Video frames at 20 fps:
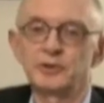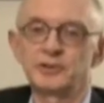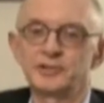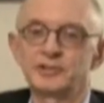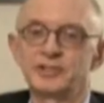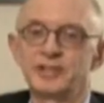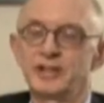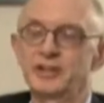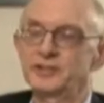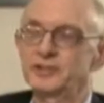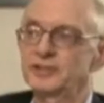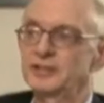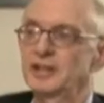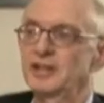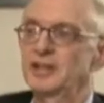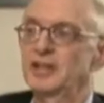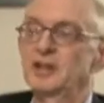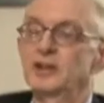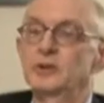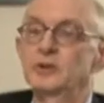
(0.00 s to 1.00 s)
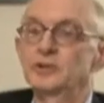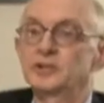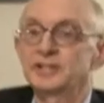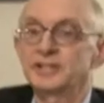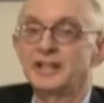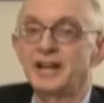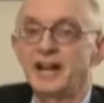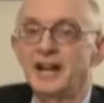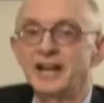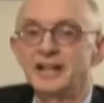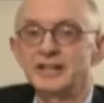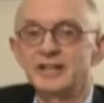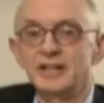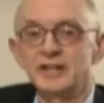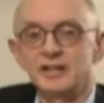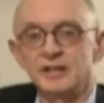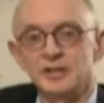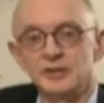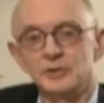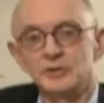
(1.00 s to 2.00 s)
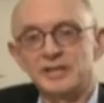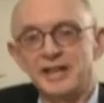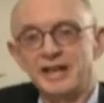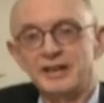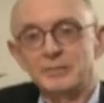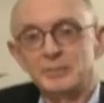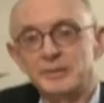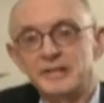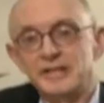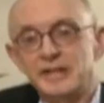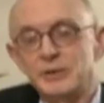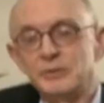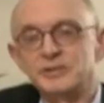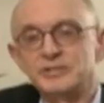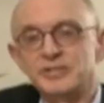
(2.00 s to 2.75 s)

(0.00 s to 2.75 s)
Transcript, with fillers: story starts, who's a guy like me who,